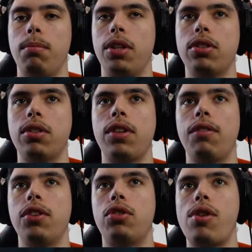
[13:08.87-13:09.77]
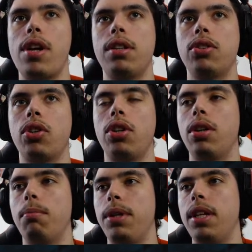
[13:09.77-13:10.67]
Because if a trend is going
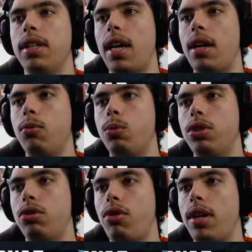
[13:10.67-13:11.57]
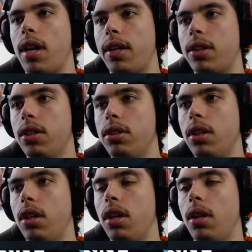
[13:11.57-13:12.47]
to be a downwards trend like this,